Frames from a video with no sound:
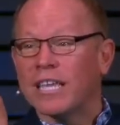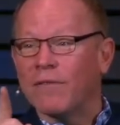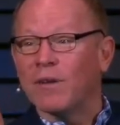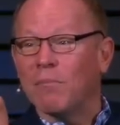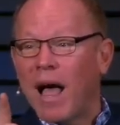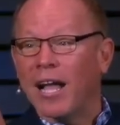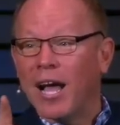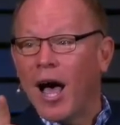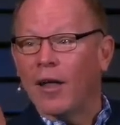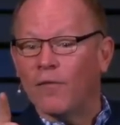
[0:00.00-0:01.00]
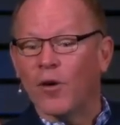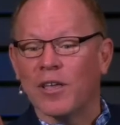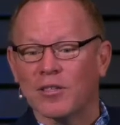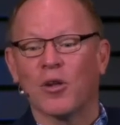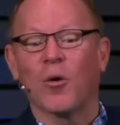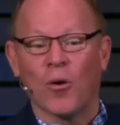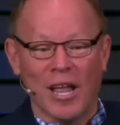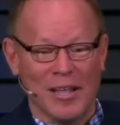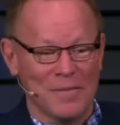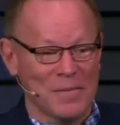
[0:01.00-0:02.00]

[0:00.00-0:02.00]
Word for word: given by God for his glory.